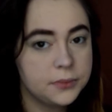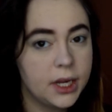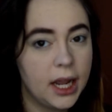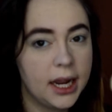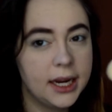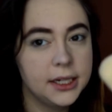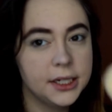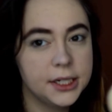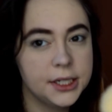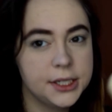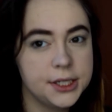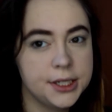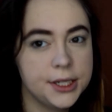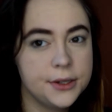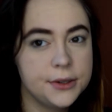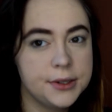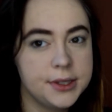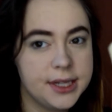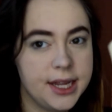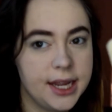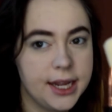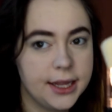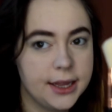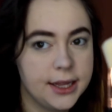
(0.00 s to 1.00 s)
I just
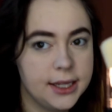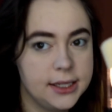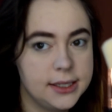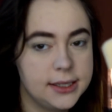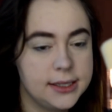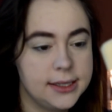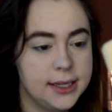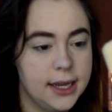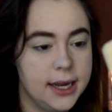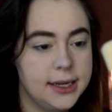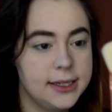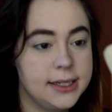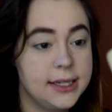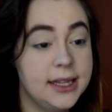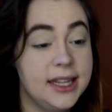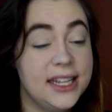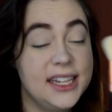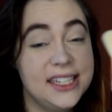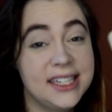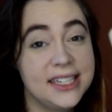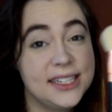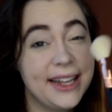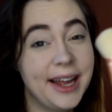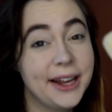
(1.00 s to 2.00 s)
use like this slanted,
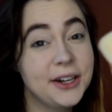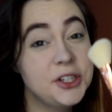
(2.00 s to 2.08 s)
this is